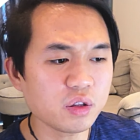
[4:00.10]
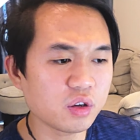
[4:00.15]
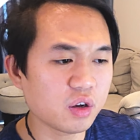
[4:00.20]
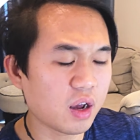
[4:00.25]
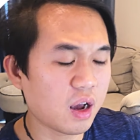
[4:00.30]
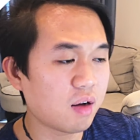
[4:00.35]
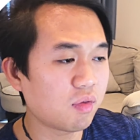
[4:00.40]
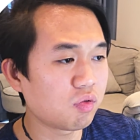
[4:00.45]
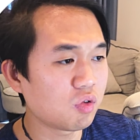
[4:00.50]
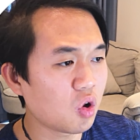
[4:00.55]
you
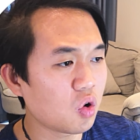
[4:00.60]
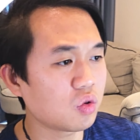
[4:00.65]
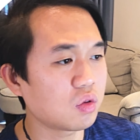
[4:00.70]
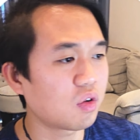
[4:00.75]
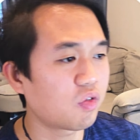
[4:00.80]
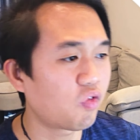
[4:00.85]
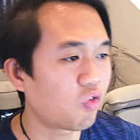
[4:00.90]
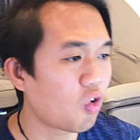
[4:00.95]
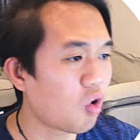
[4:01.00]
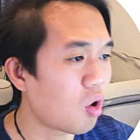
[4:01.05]
have loaded the
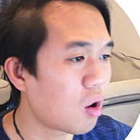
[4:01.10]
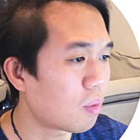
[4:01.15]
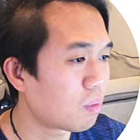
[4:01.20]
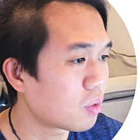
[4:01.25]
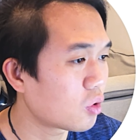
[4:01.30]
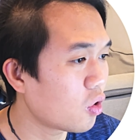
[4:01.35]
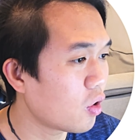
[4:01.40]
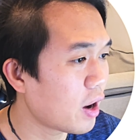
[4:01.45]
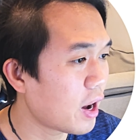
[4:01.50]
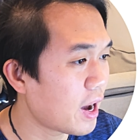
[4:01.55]
form,
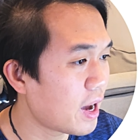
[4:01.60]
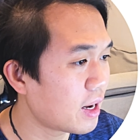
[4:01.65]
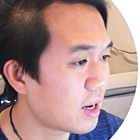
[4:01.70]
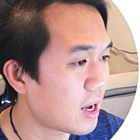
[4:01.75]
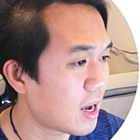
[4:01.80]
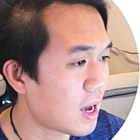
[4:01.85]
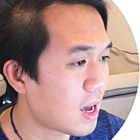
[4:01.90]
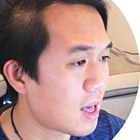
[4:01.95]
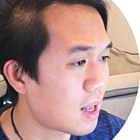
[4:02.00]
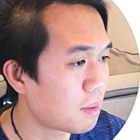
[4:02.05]
go ahead
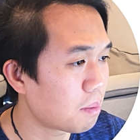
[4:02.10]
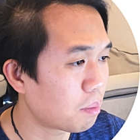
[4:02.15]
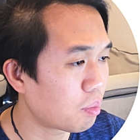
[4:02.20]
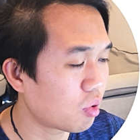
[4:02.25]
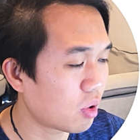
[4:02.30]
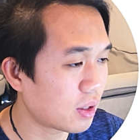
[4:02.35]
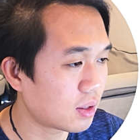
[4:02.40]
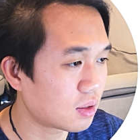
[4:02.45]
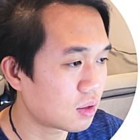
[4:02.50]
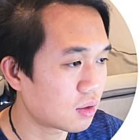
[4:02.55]
and
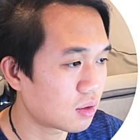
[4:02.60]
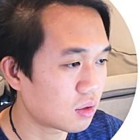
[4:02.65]
press